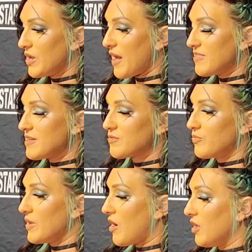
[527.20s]
I think
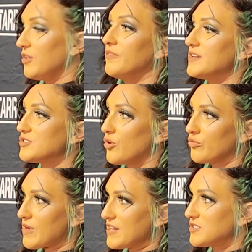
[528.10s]
all of us, the whole
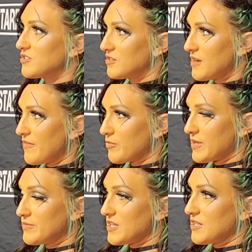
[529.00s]
roster, everyone
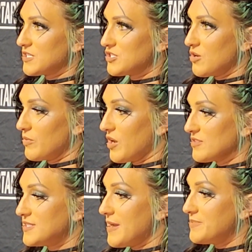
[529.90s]
that was on that show, we all
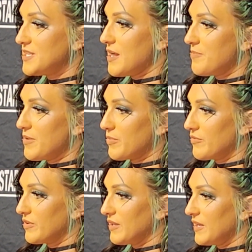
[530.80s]
stepped up and we
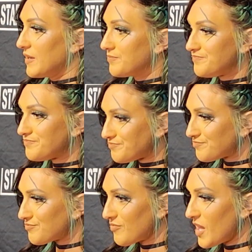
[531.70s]
really
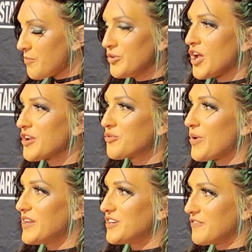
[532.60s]
put on
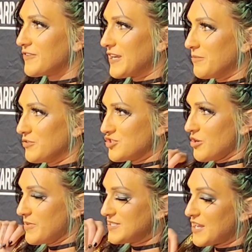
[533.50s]
quite an unforgettable show,
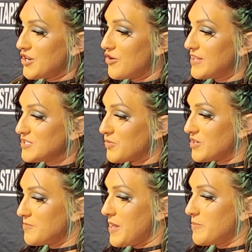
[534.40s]
because I know that's one
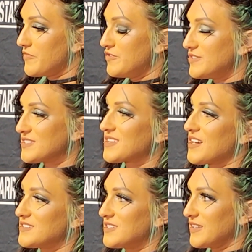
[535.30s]
of the pay-per-views that's
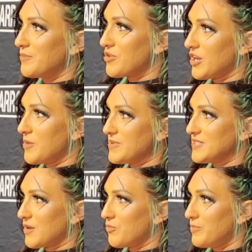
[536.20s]
constantly brought up as
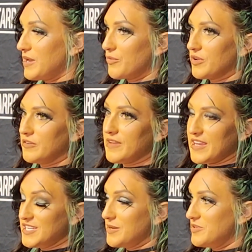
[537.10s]
like being one of
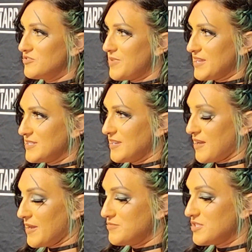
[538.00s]
AEW's best, and
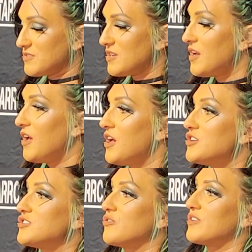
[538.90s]
I'm just
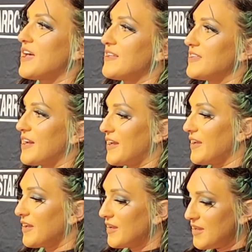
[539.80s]
so glad that
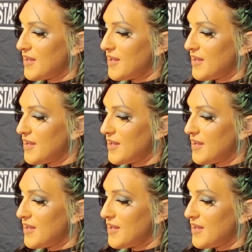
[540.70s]
I